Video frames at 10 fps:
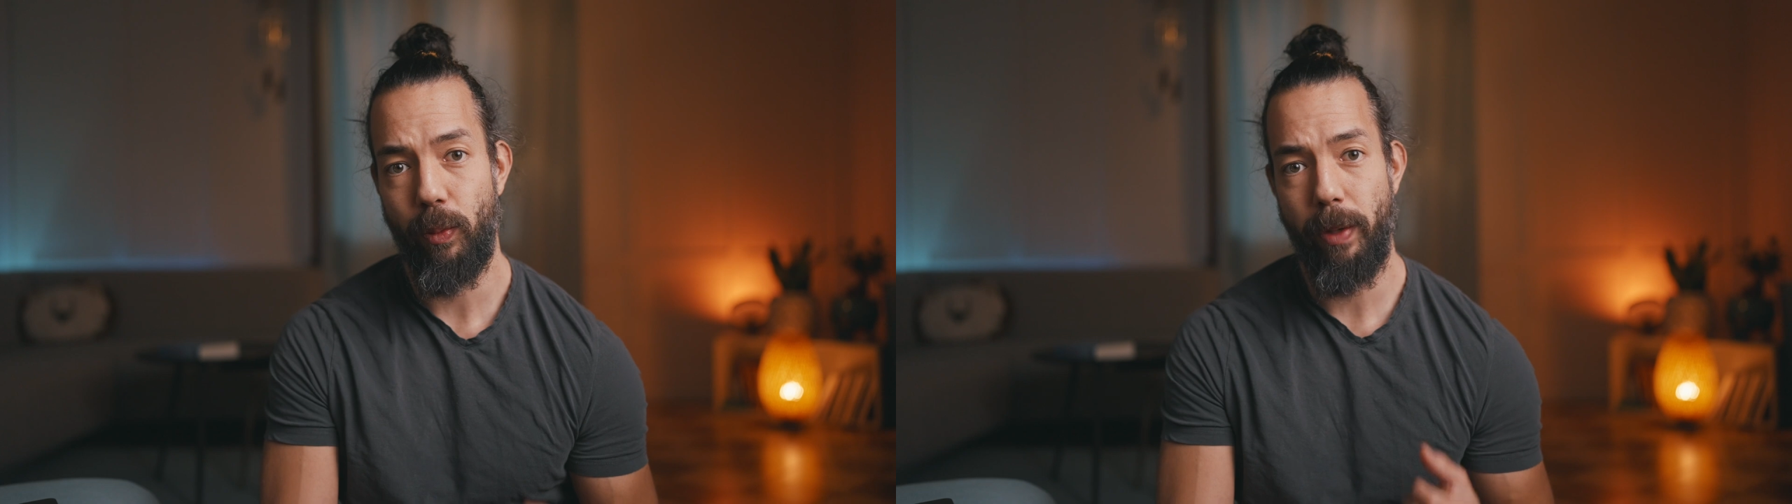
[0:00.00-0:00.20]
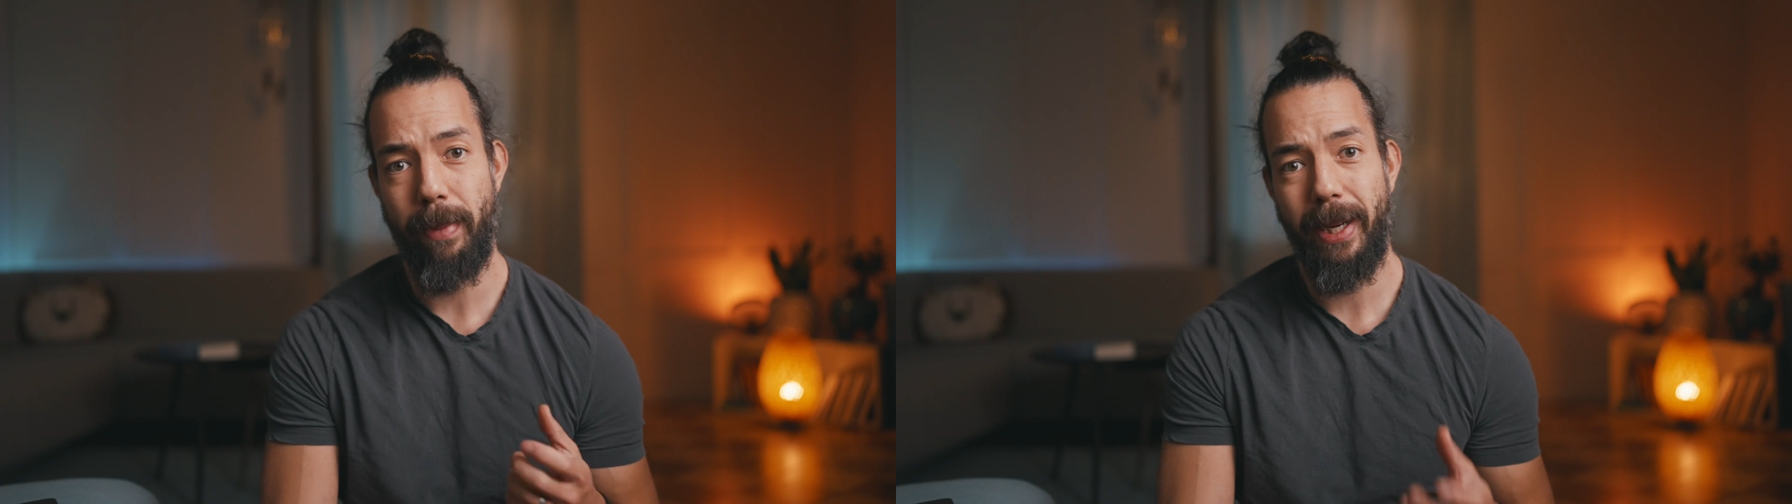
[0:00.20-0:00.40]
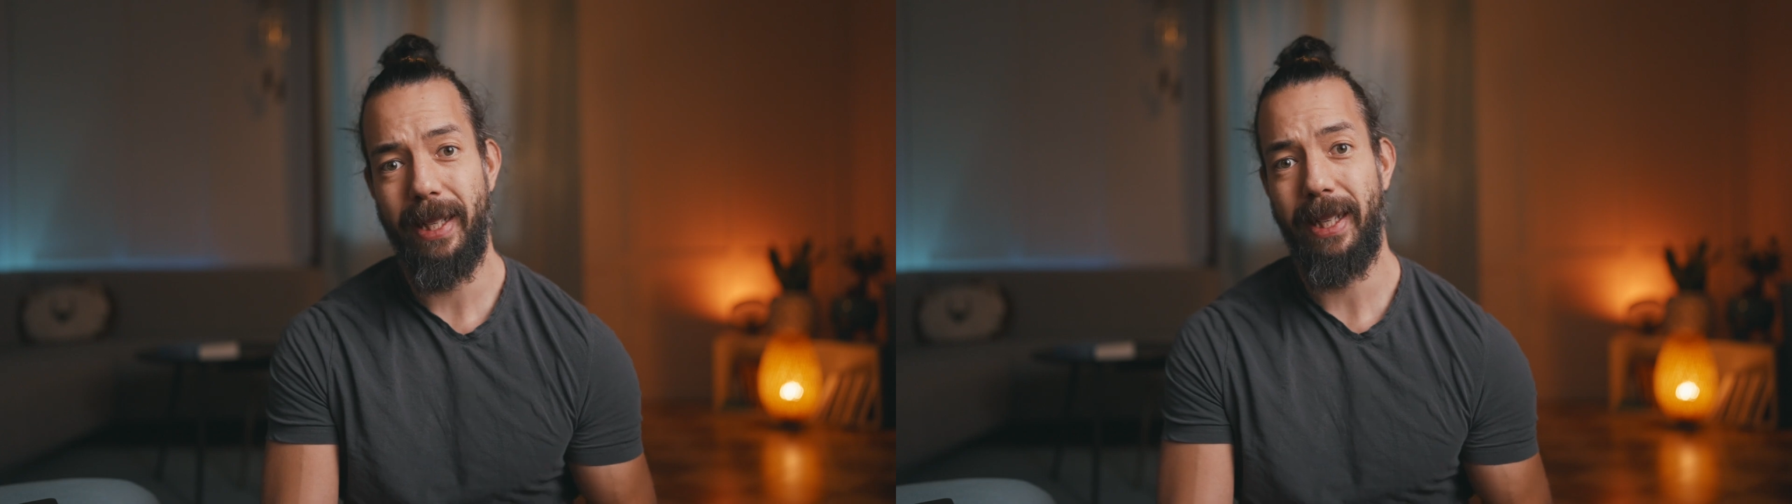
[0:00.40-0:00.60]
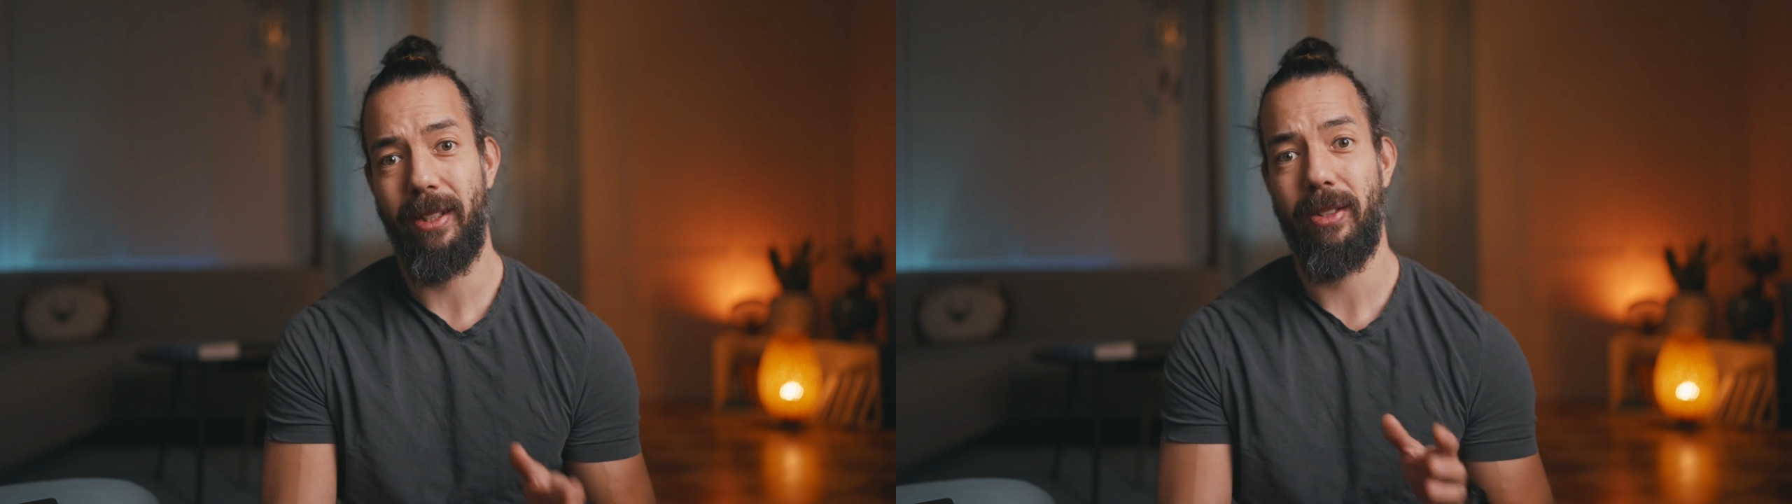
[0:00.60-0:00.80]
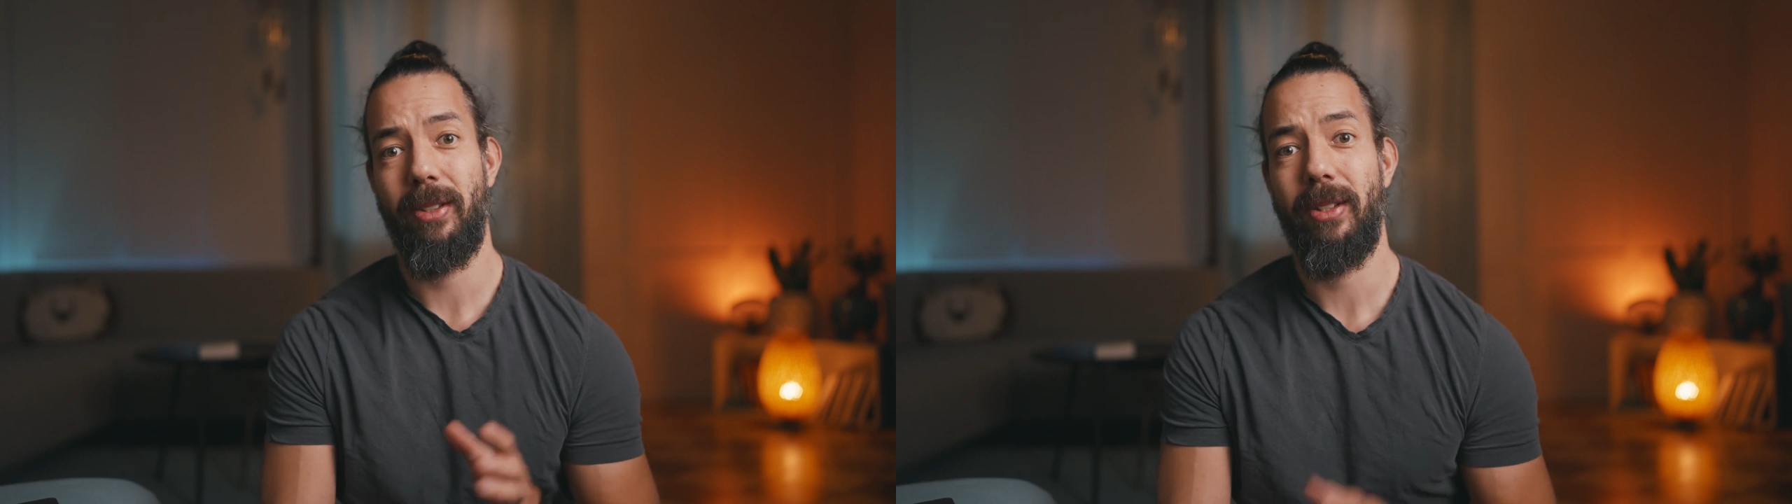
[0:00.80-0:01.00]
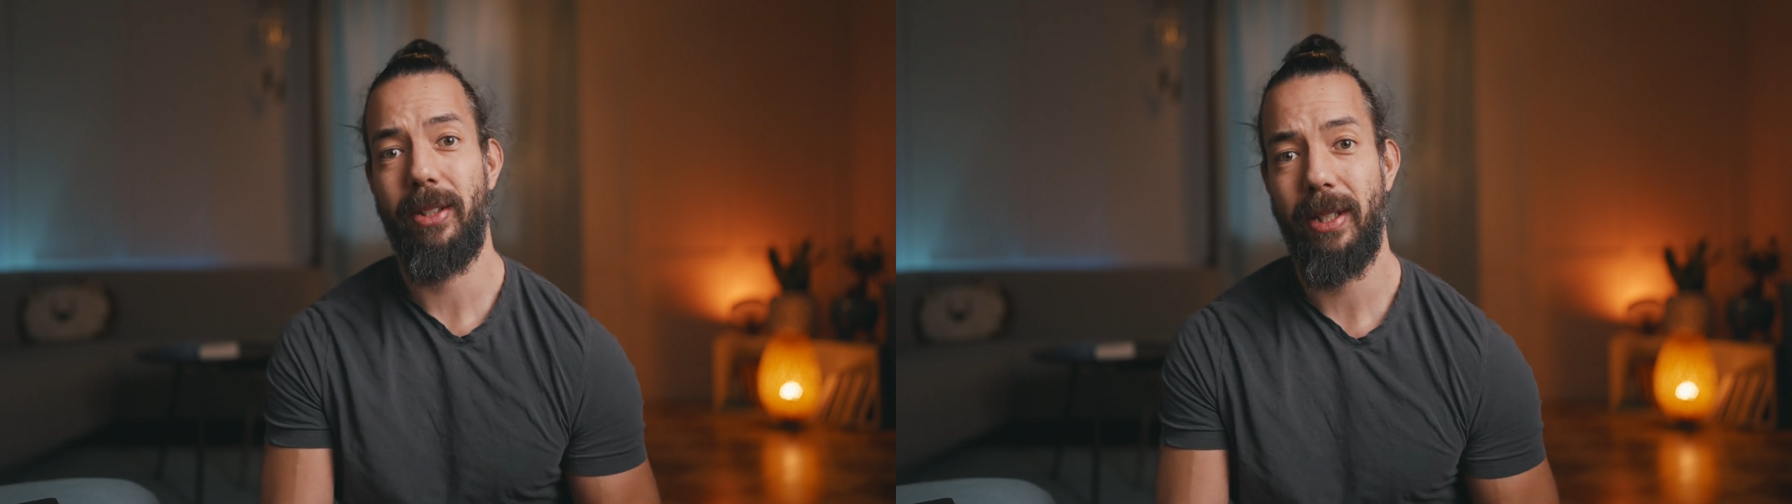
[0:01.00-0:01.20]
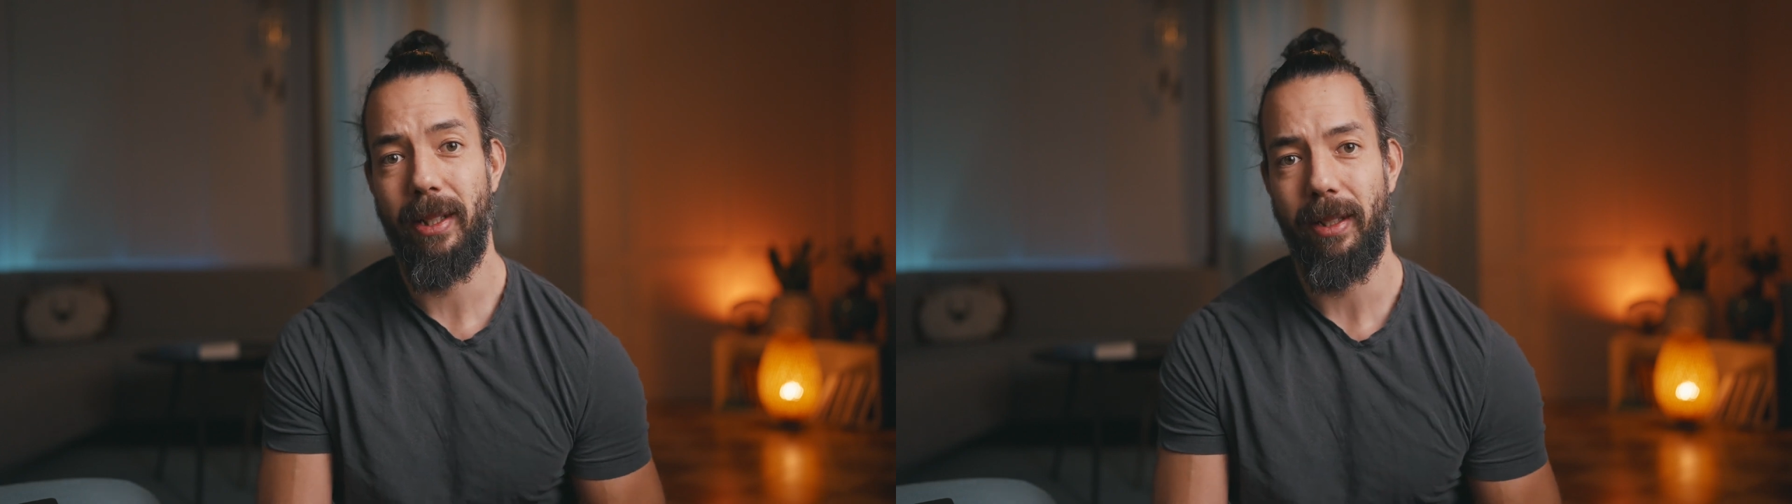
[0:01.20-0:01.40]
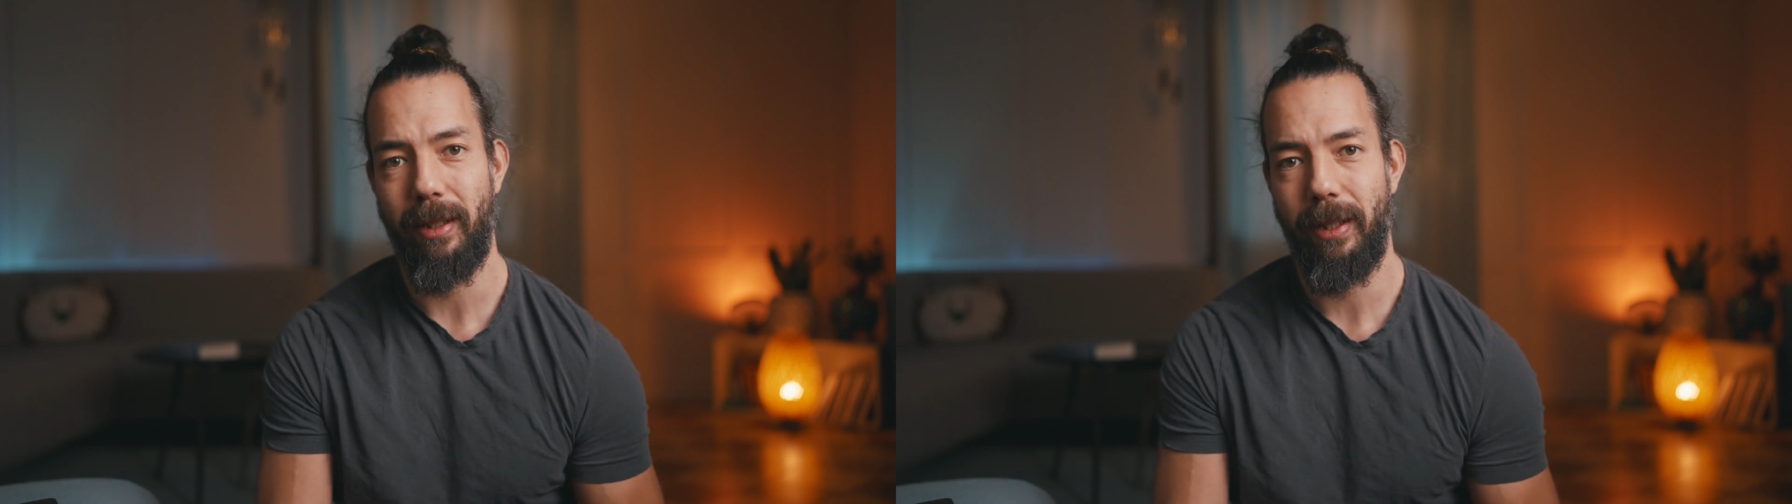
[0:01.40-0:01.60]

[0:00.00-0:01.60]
remaining still